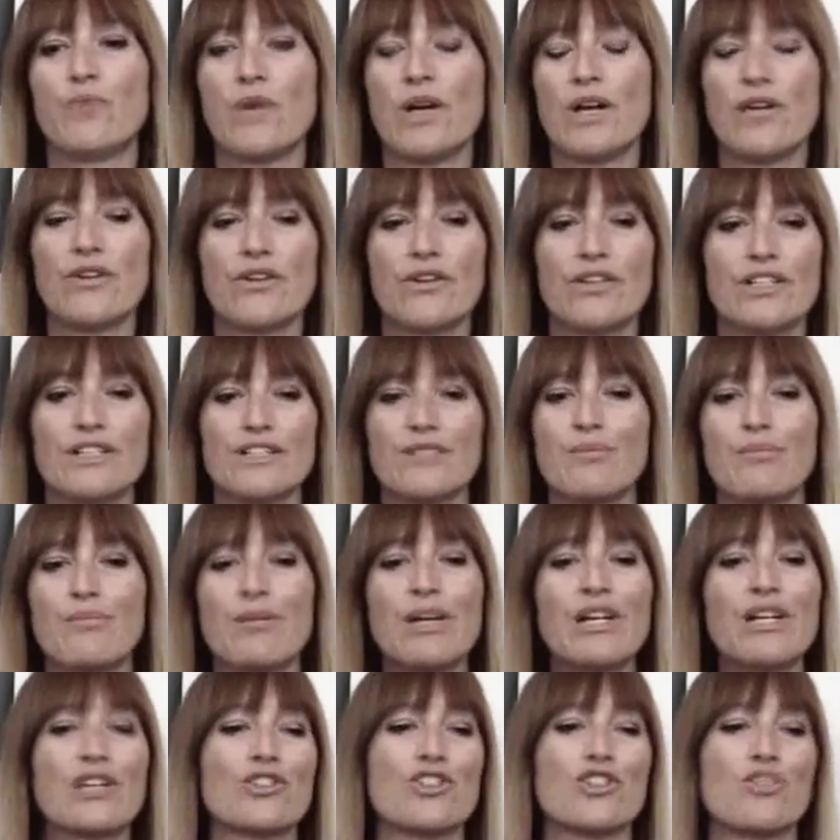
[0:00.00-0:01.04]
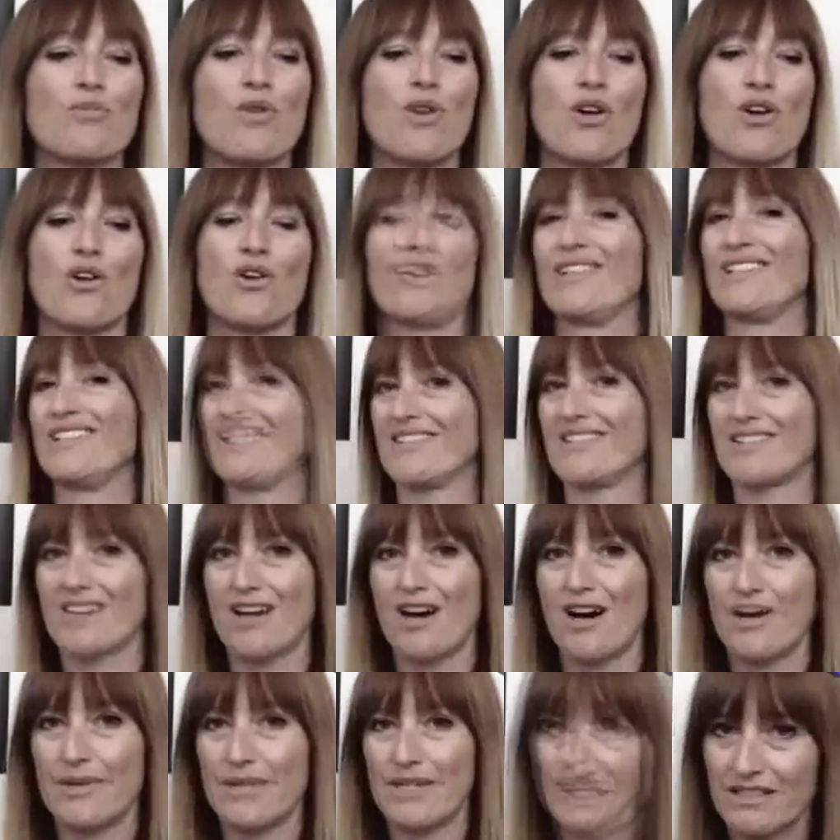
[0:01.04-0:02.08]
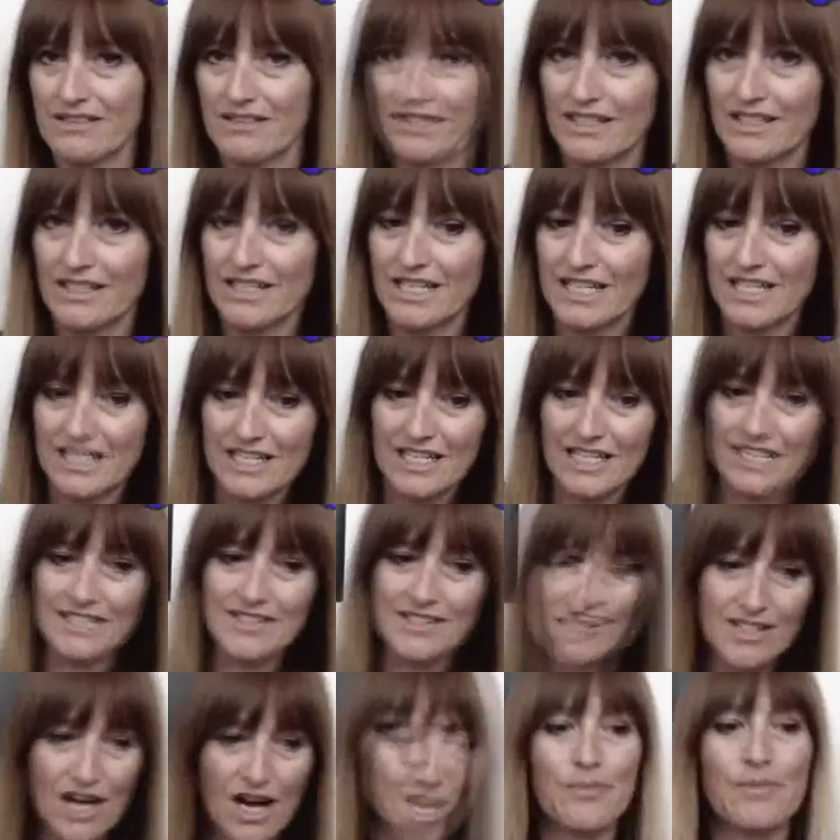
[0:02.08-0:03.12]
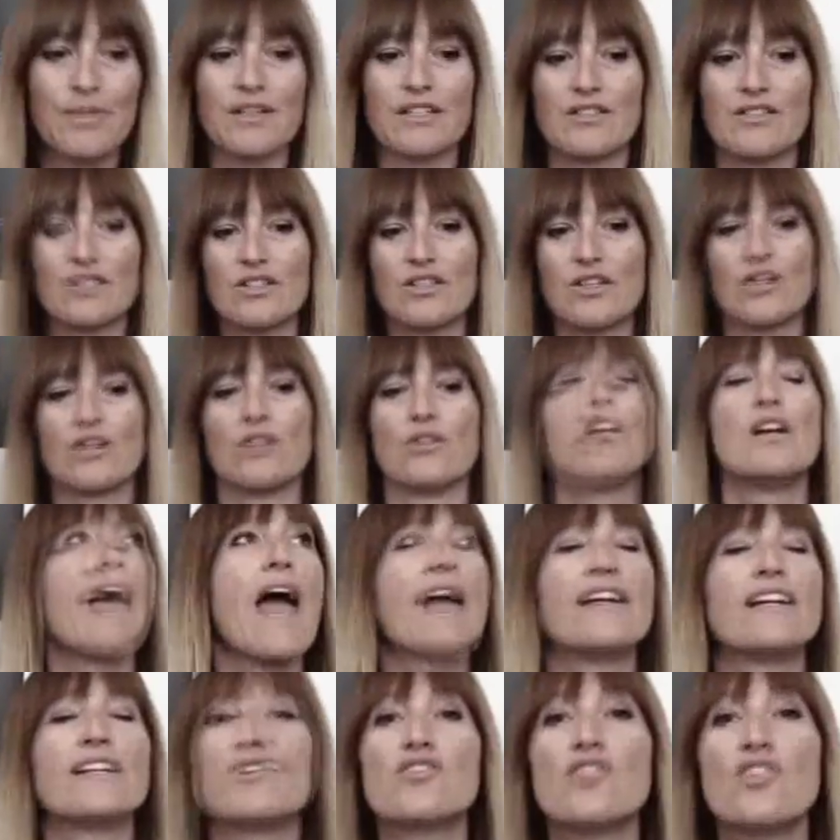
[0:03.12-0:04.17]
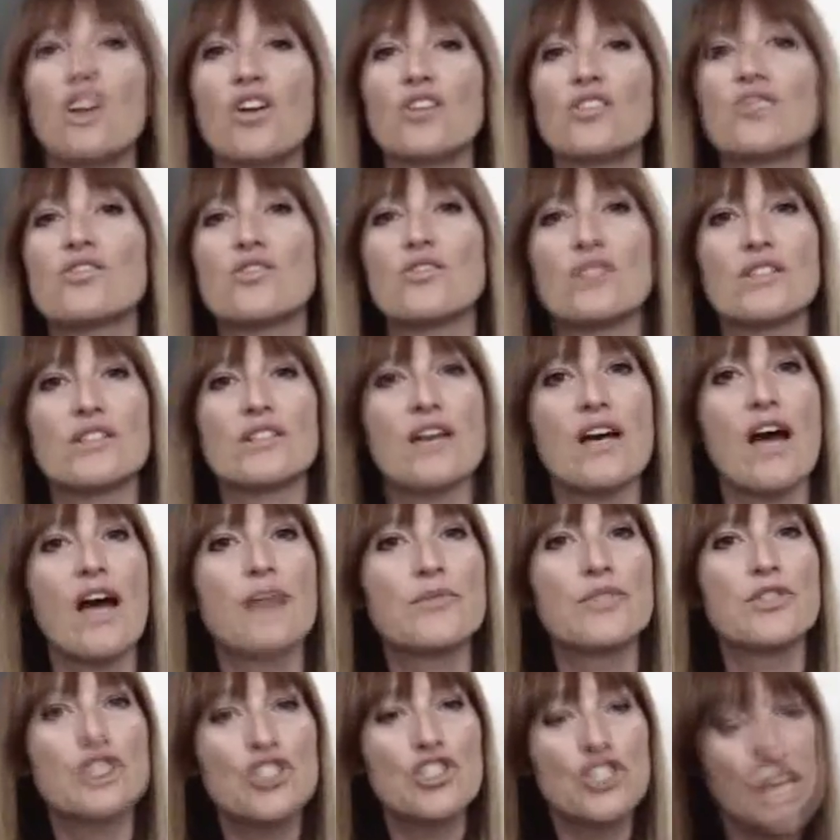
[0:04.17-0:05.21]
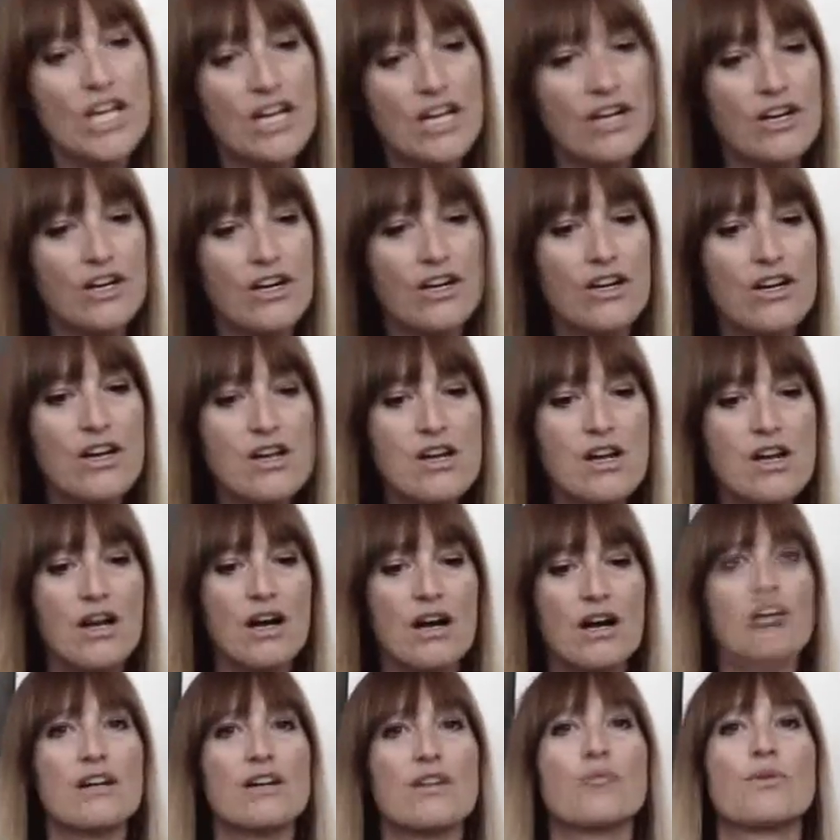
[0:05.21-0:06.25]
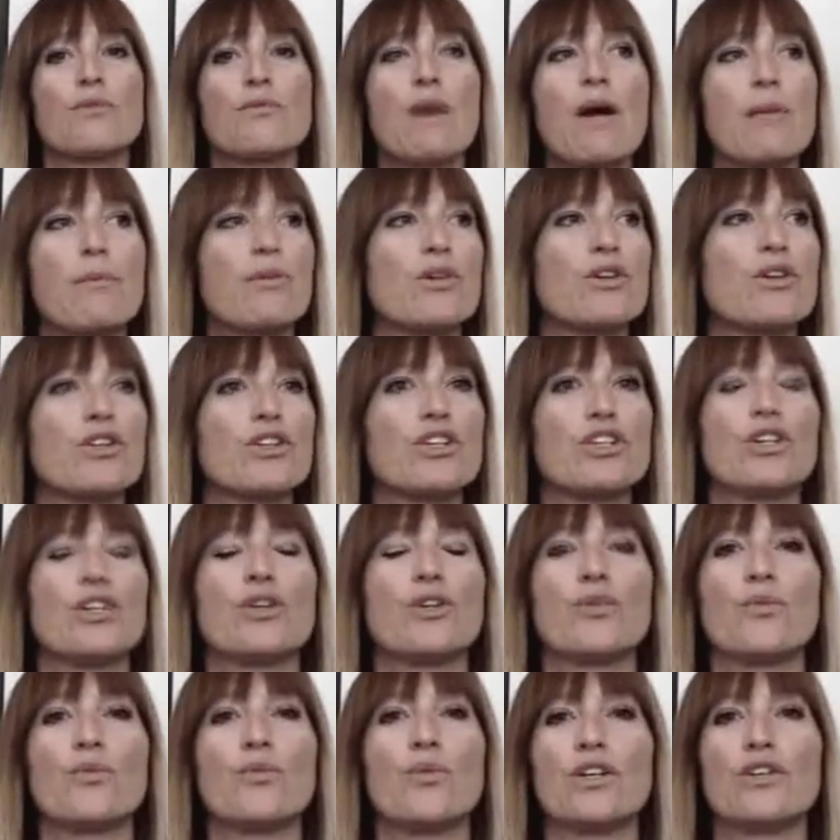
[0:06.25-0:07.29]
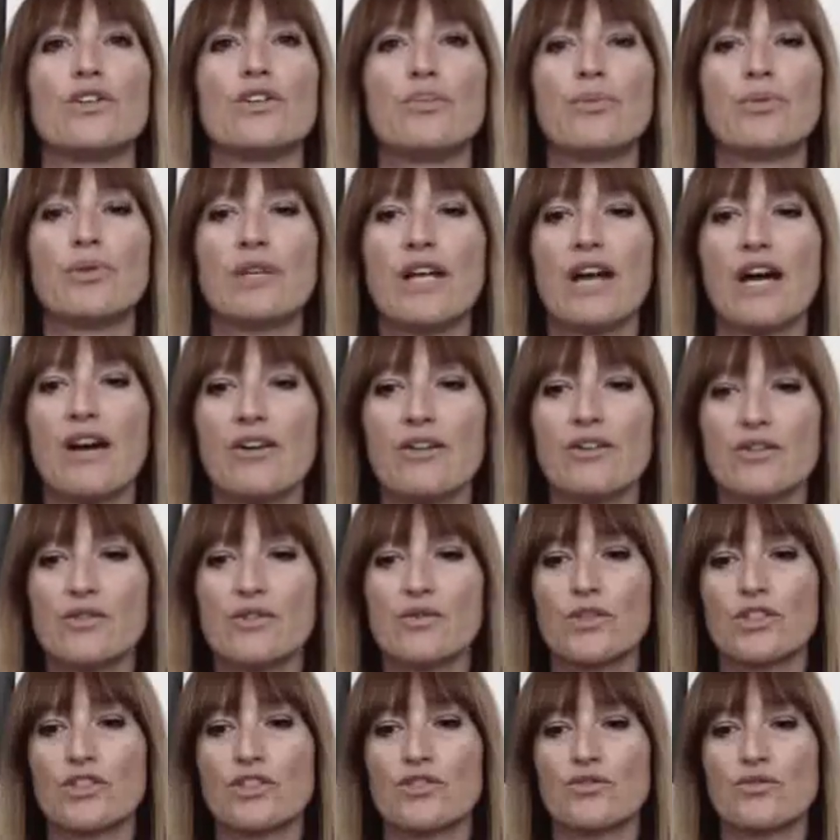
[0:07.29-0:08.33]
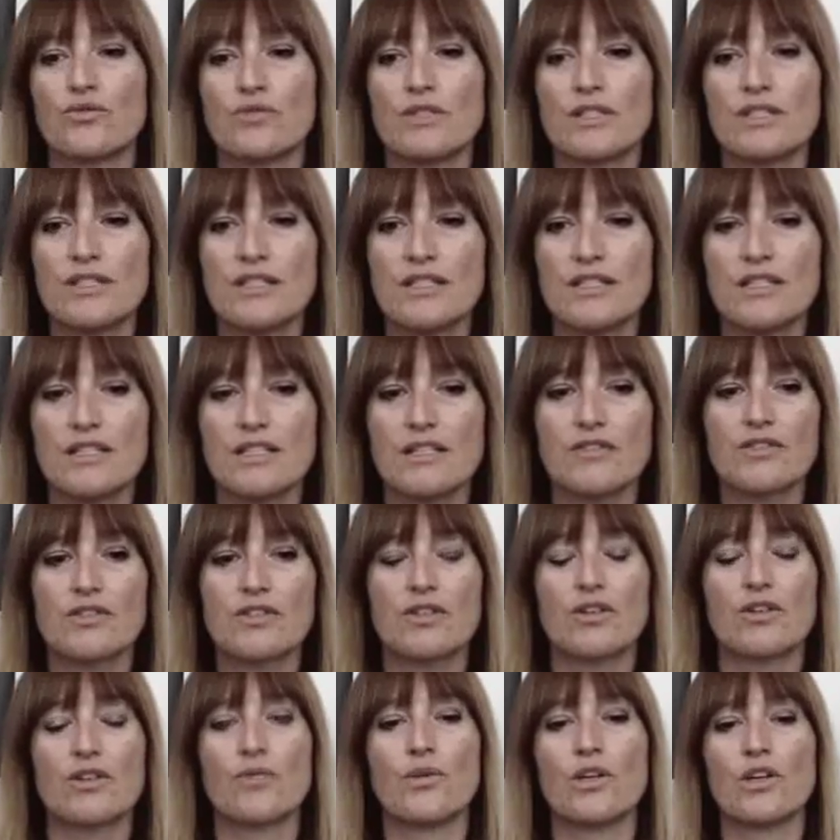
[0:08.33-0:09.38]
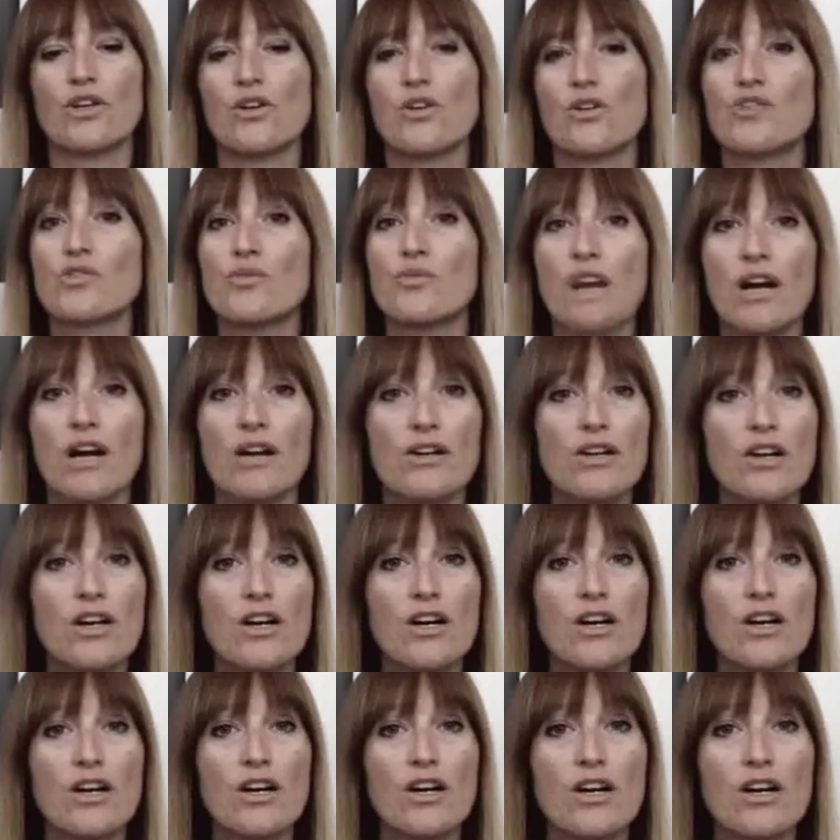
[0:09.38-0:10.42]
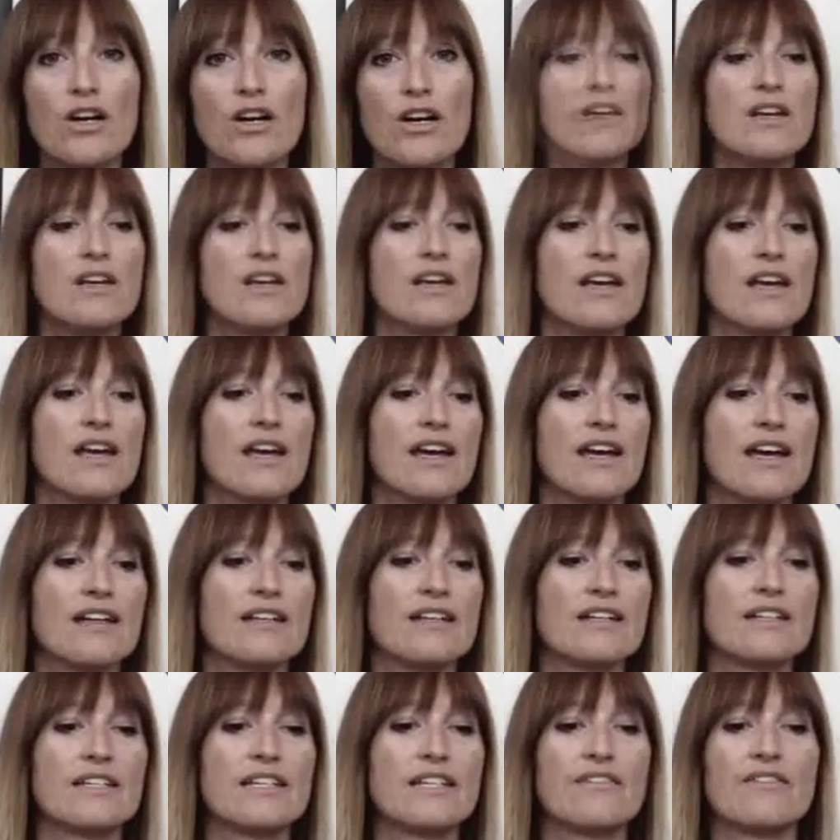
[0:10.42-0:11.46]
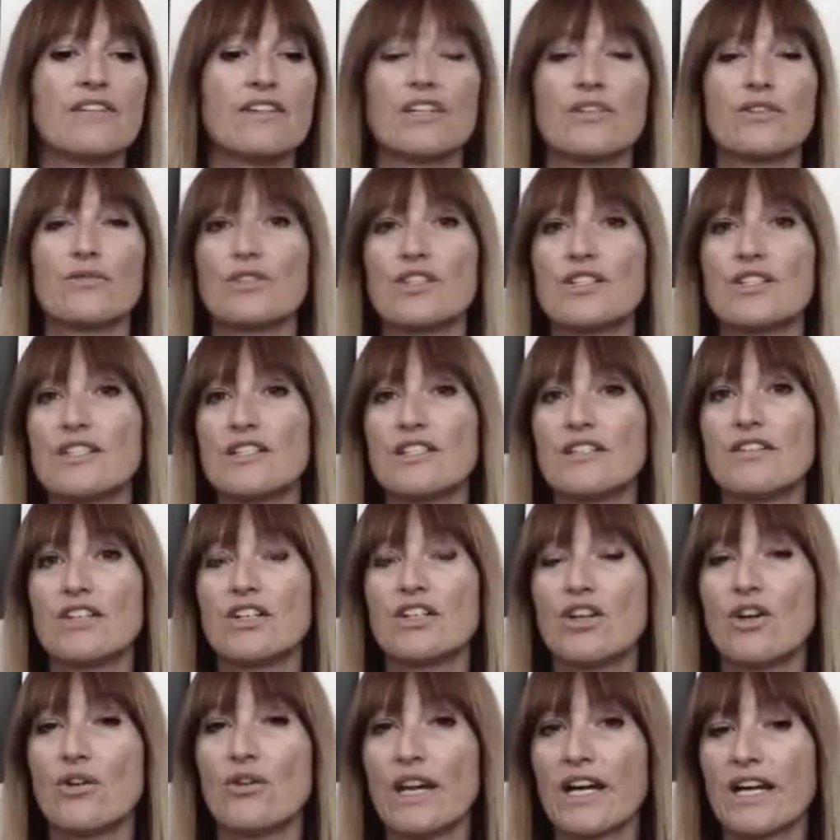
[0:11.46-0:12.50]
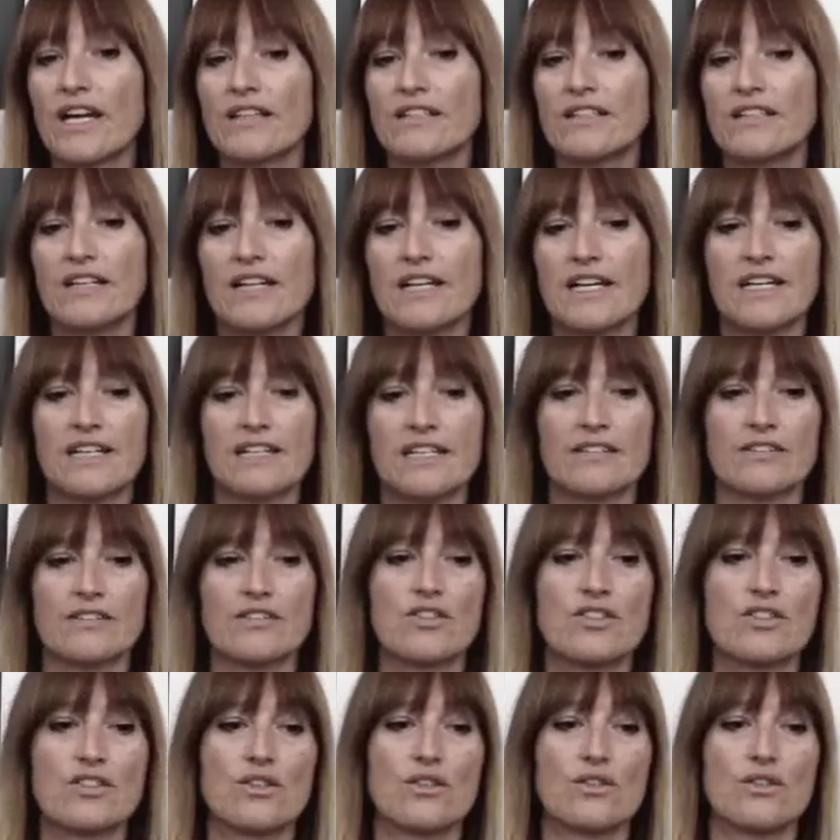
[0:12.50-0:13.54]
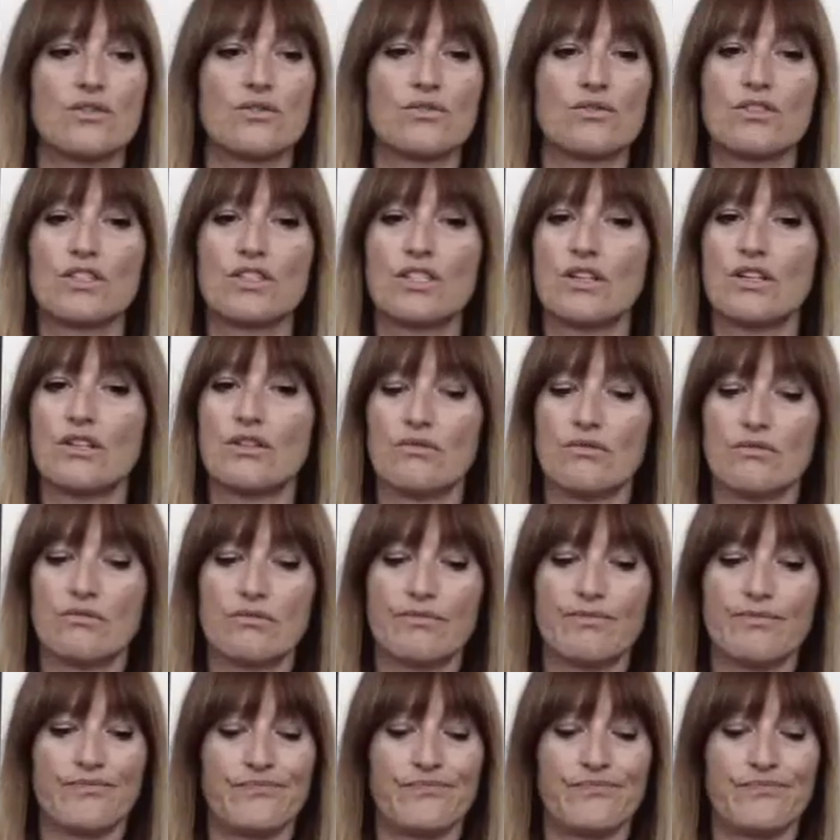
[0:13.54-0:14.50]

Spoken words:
whether it's big or small, it's coming. Like, it's coming. So, and it's also a time to share. Remember, you know, what you put out is what you receive. So what goes around comes around, and giving and receiving go hand in hand. So, you know,